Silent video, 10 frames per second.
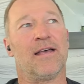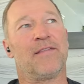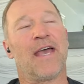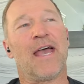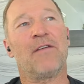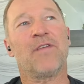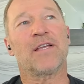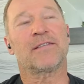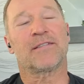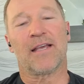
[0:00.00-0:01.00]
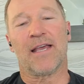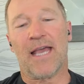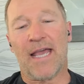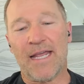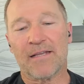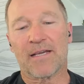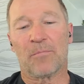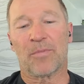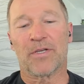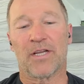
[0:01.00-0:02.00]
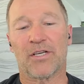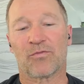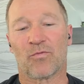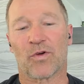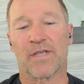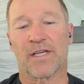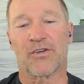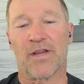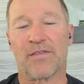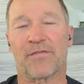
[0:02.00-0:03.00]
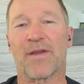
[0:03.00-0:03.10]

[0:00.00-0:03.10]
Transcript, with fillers: The heaviest in competition was actually